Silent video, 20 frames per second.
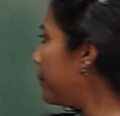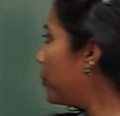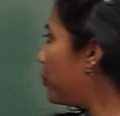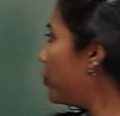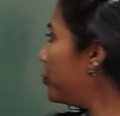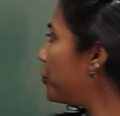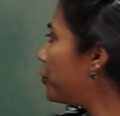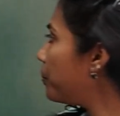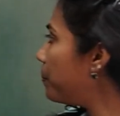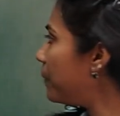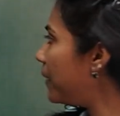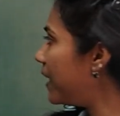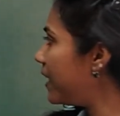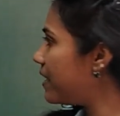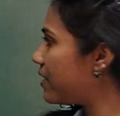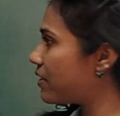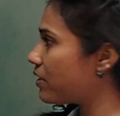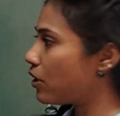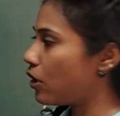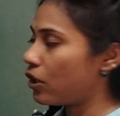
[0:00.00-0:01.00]
going to
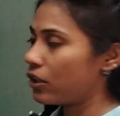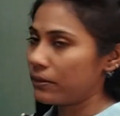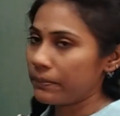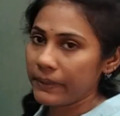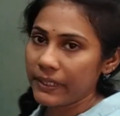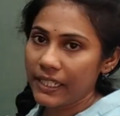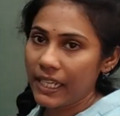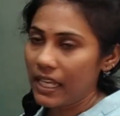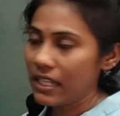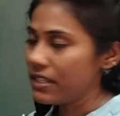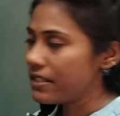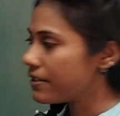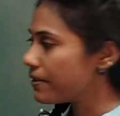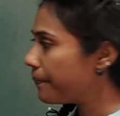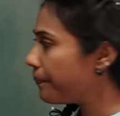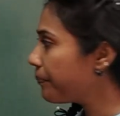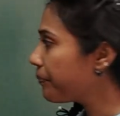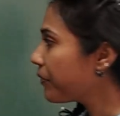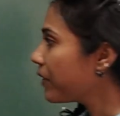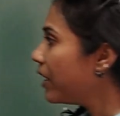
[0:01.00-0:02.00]
place the
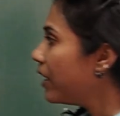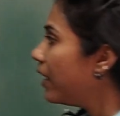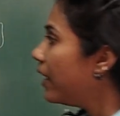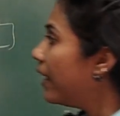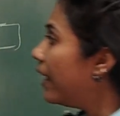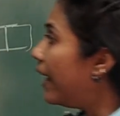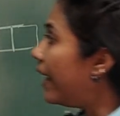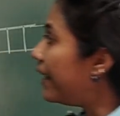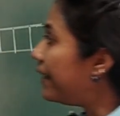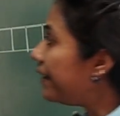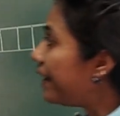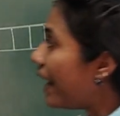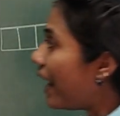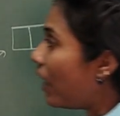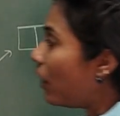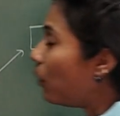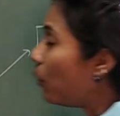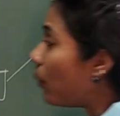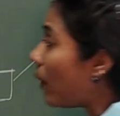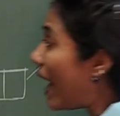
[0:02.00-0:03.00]
orbitals. And
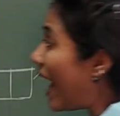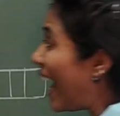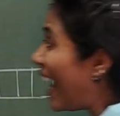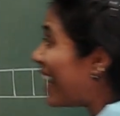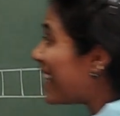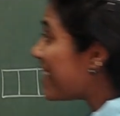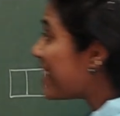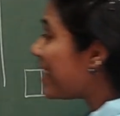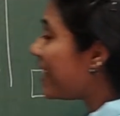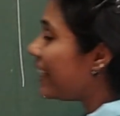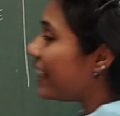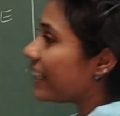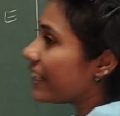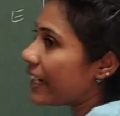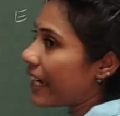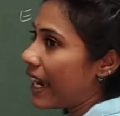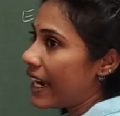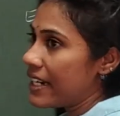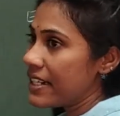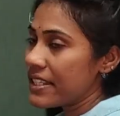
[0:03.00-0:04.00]
now as the
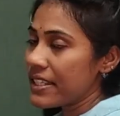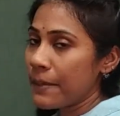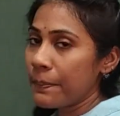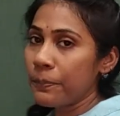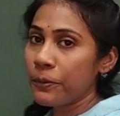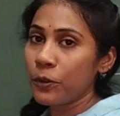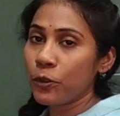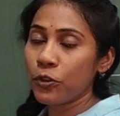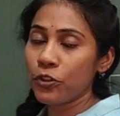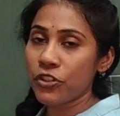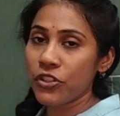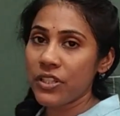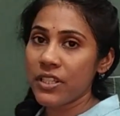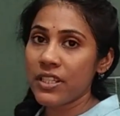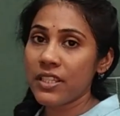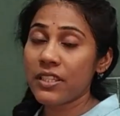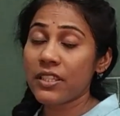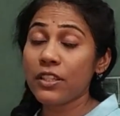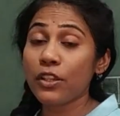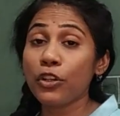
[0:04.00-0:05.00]
ligands
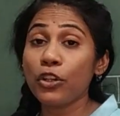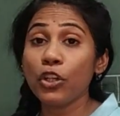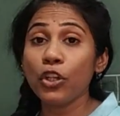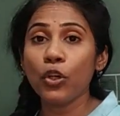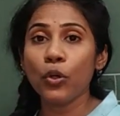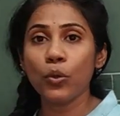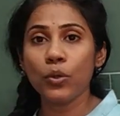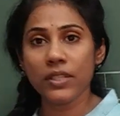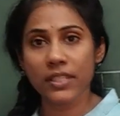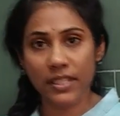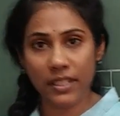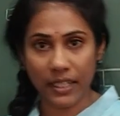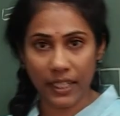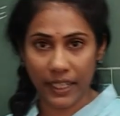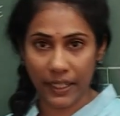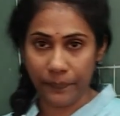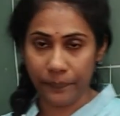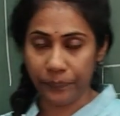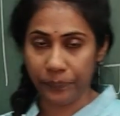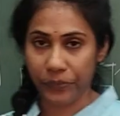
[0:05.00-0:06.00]
approaches
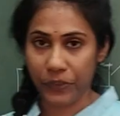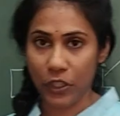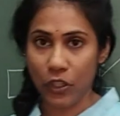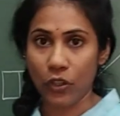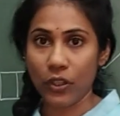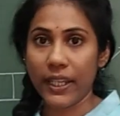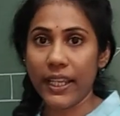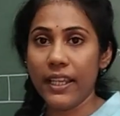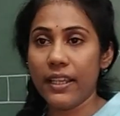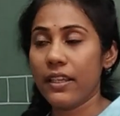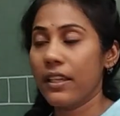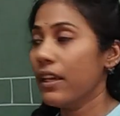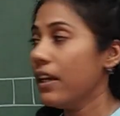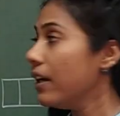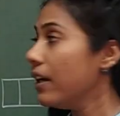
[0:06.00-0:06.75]
closely, okay,